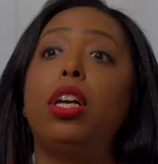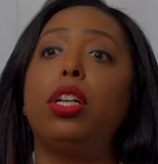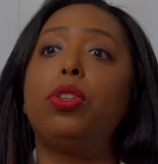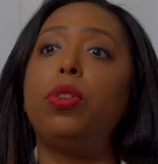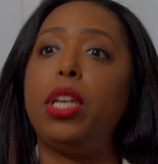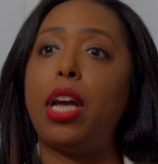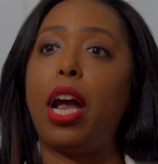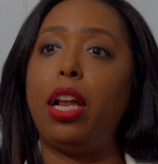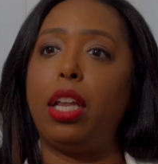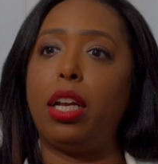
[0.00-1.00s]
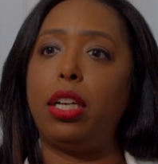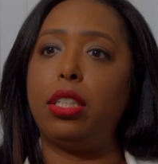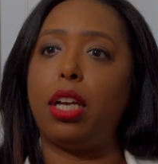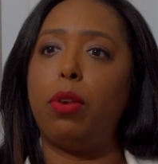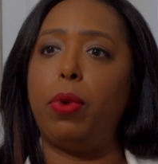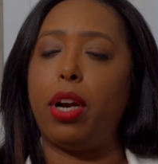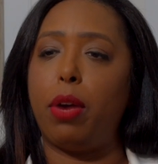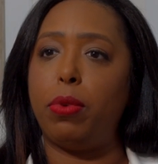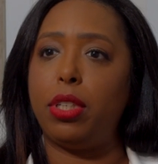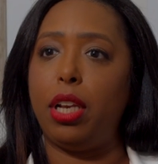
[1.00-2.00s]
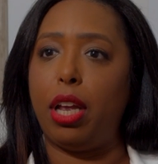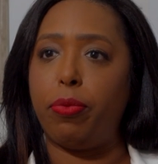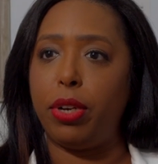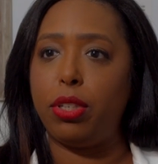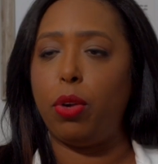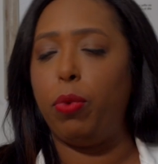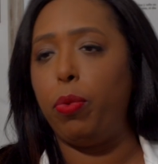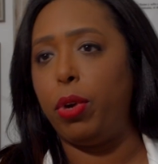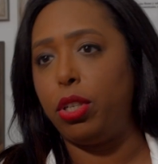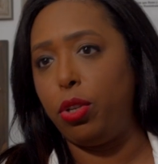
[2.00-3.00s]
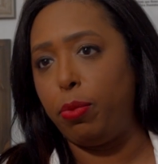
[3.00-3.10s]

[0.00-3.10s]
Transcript: to the island when I was 11. So we went to